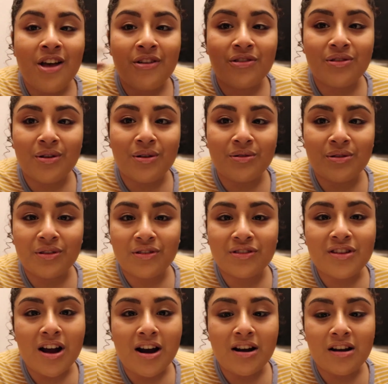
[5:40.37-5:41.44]
So to
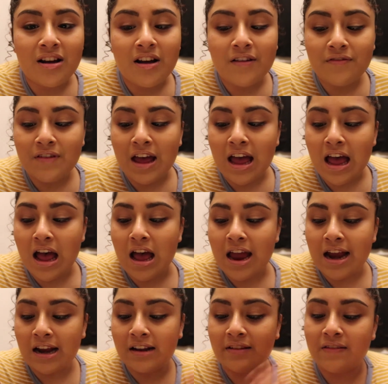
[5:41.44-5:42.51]
start off,
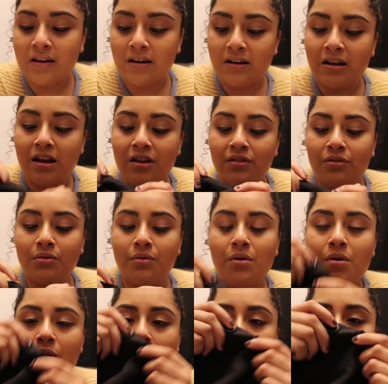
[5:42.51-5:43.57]
I did cut 2
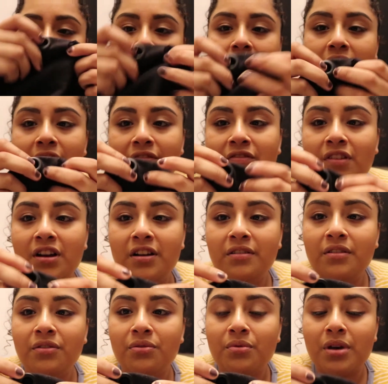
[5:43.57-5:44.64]
holes on the front of
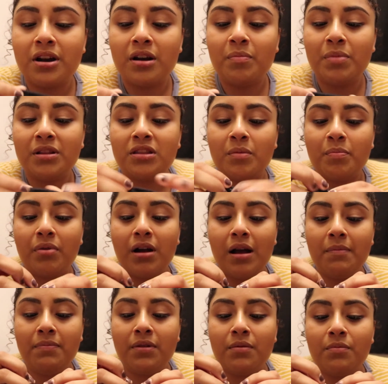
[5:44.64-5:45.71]
the sweater, but the
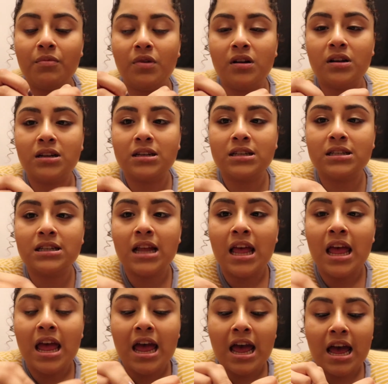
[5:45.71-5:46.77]
problem was
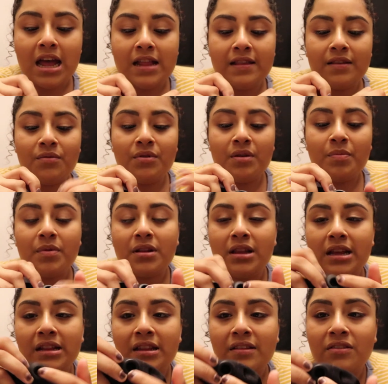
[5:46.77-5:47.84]
I did want to put
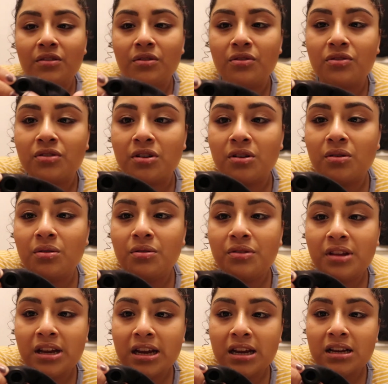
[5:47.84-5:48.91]
like these little circle
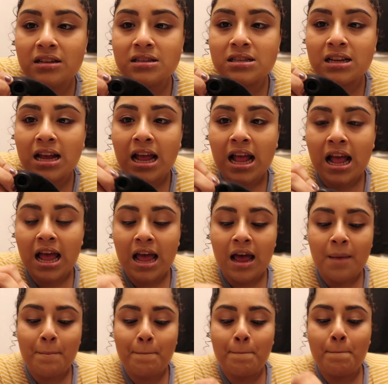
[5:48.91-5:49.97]
things,
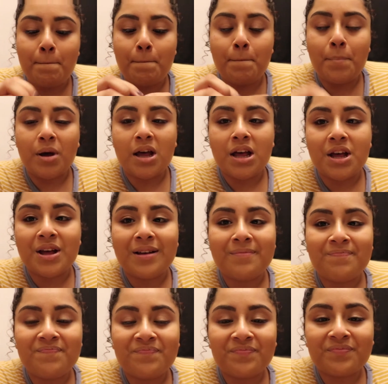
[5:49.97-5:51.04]
but
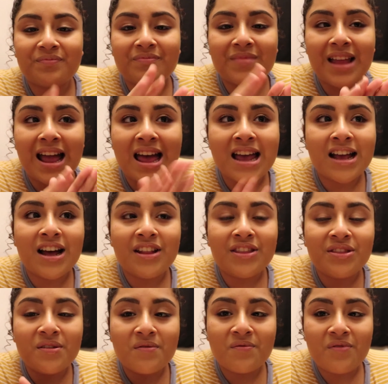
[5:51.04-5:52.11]
I got
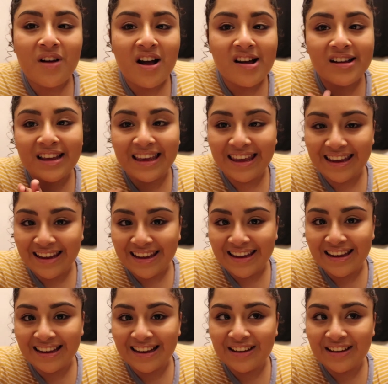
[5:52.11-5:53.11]
the wrong kit.